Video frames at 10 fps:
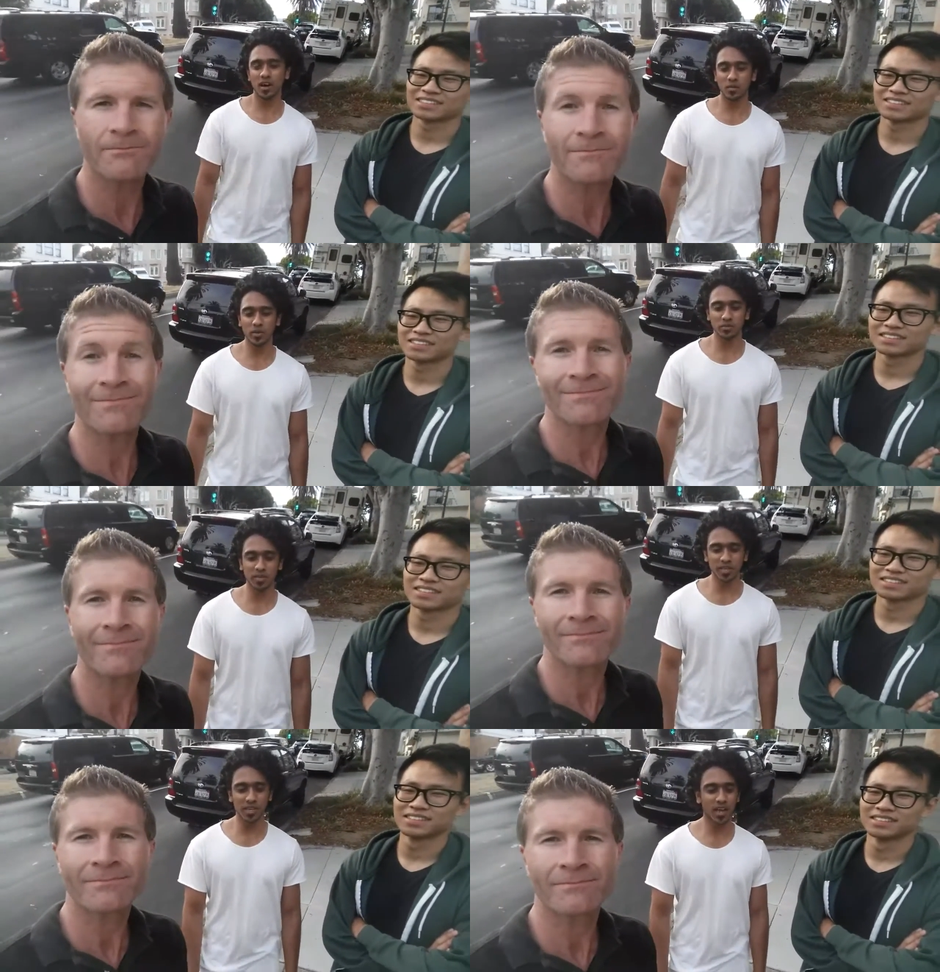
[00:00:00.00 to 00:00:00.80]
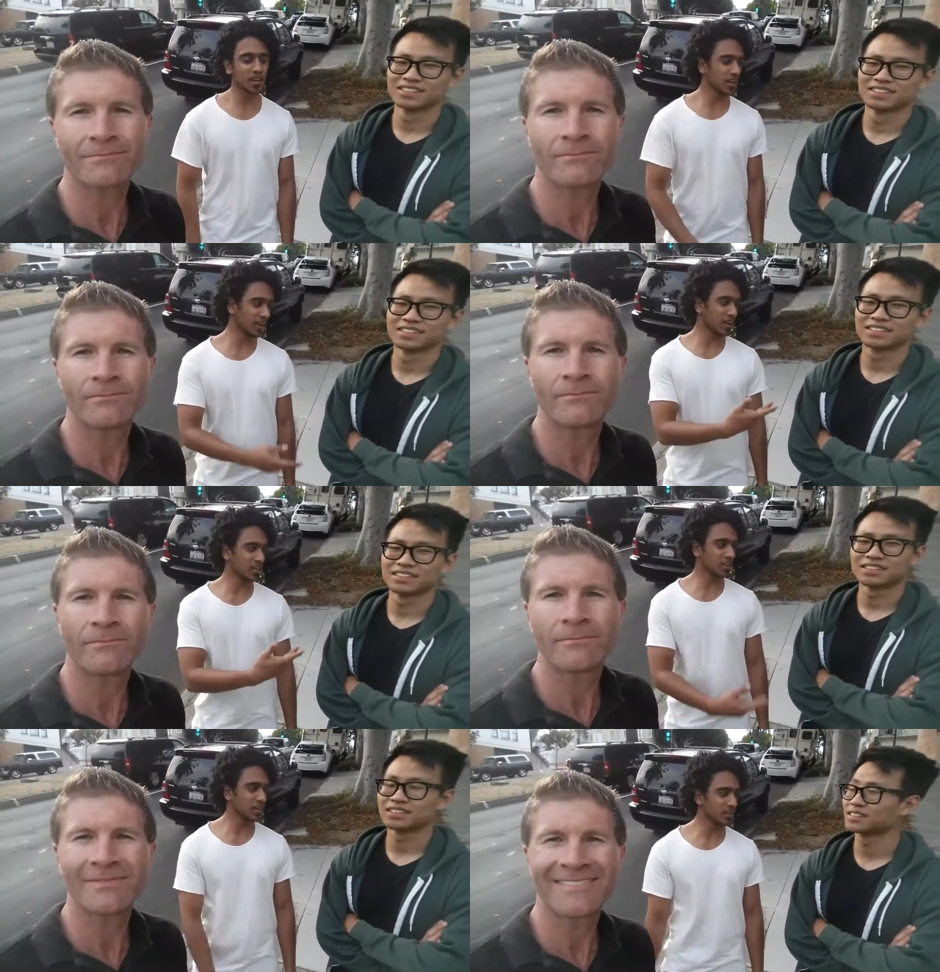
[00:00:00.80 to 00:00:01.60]
Speaker 1: uh, with me and like I
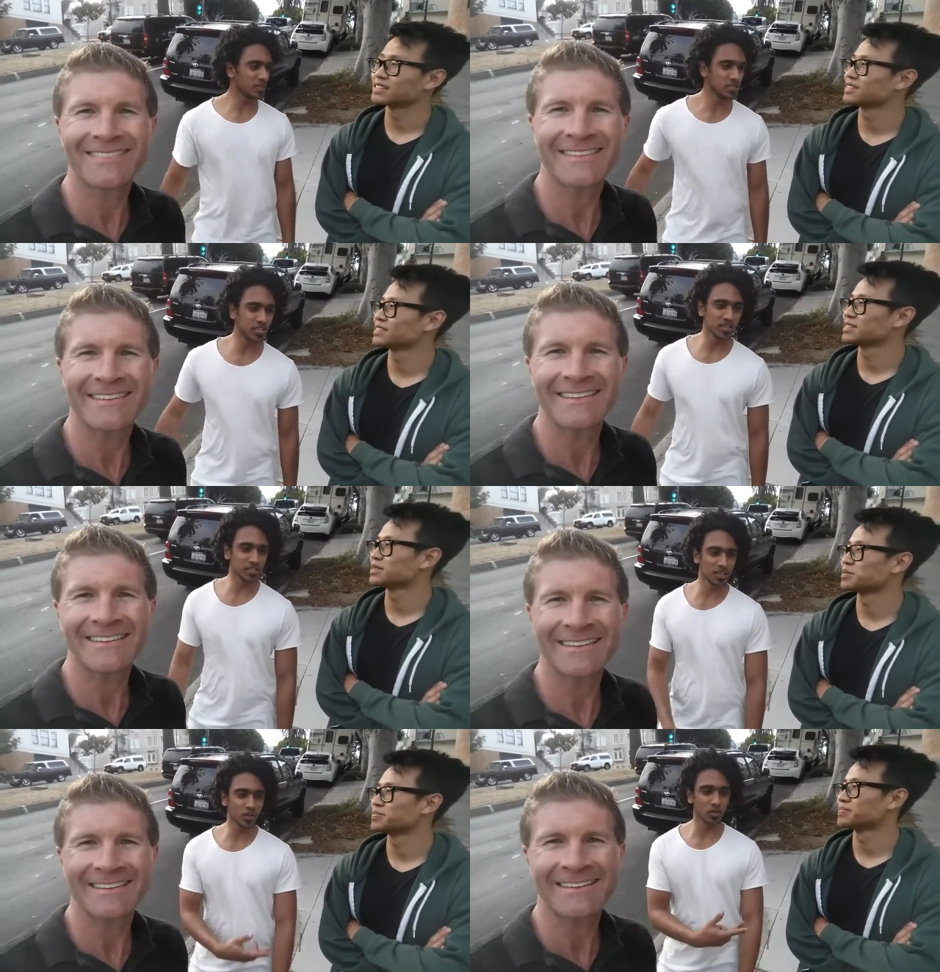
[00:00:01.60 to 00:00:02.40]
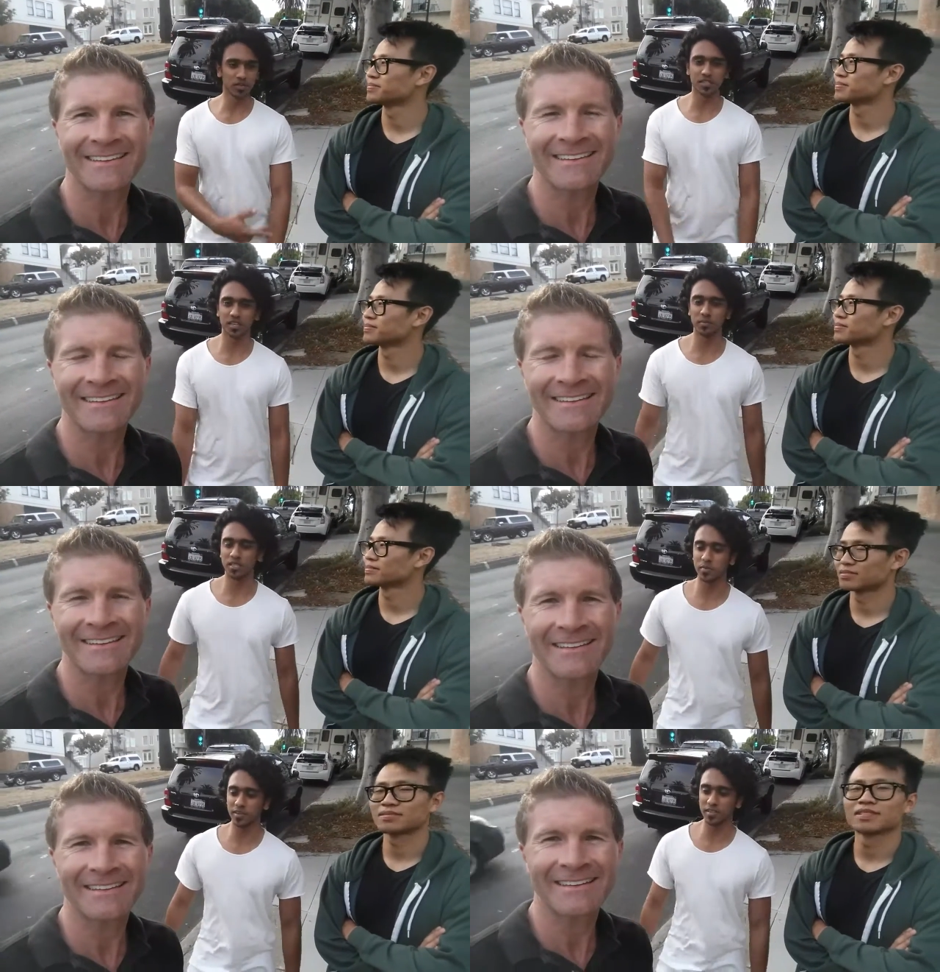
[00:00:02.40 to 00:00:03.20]
think David shares a lot of the same
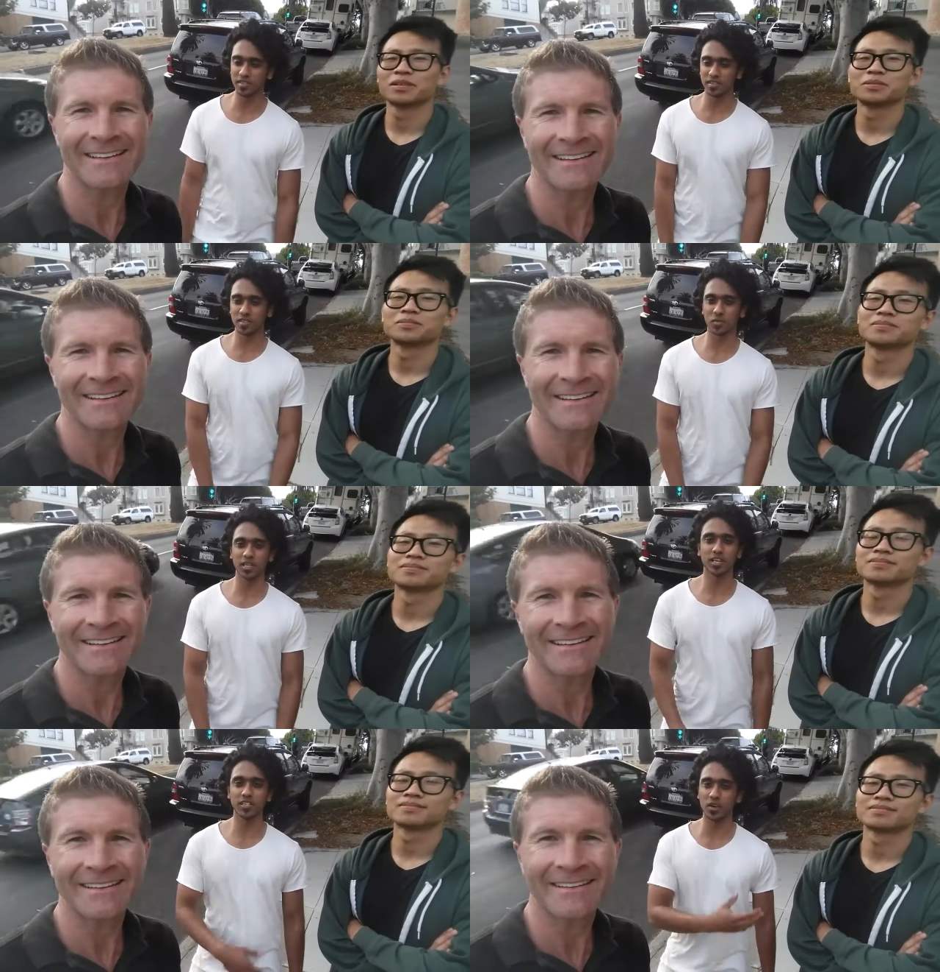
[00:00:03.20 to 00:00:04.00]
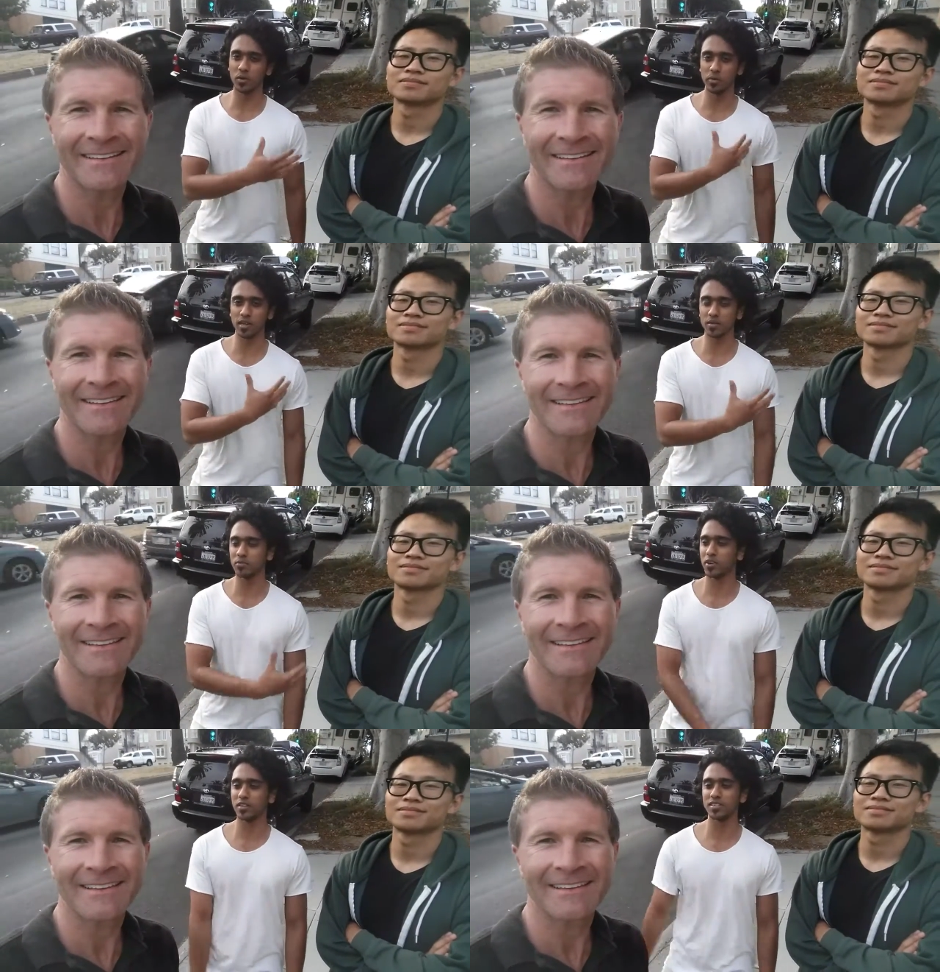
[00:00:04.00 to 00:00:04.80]
experiences as well. That's how we became
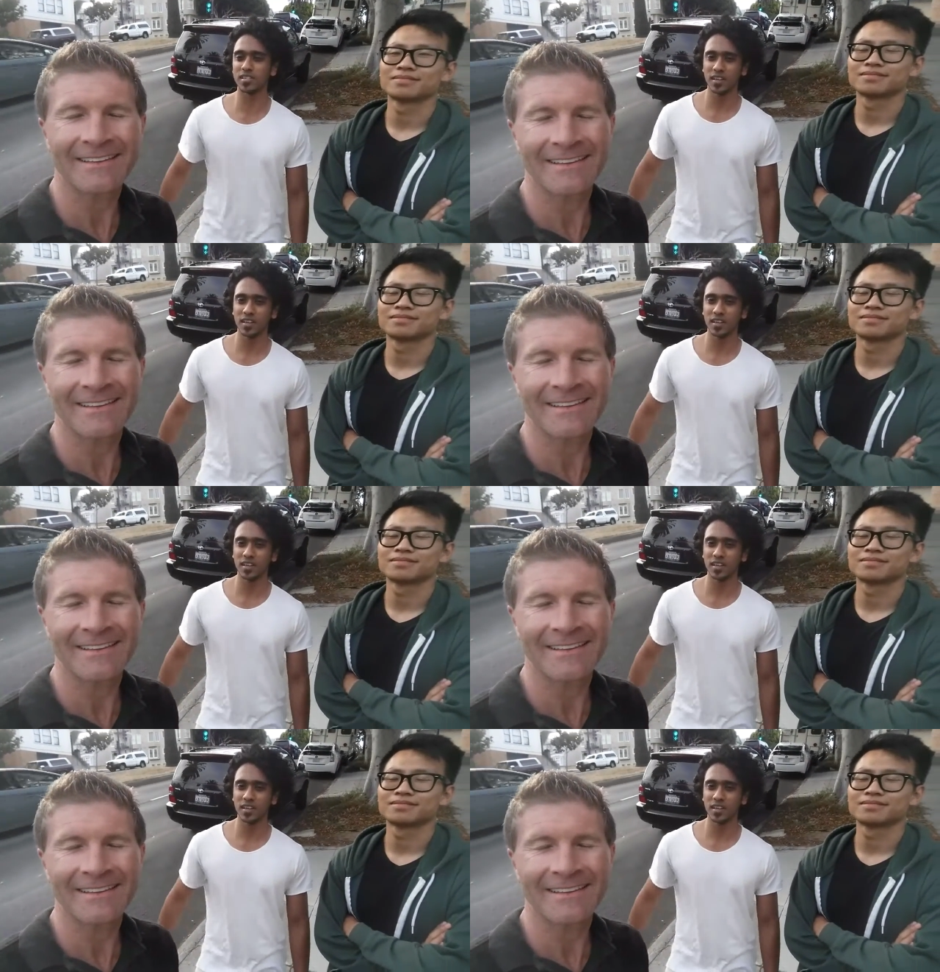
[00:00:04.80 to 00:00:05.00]
friends.